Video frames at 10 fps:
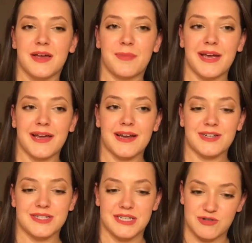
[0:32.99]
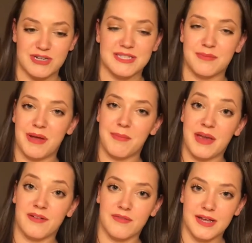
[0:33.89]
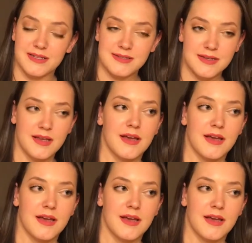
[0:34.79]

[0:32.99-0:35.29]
by kind of just addressing my main events.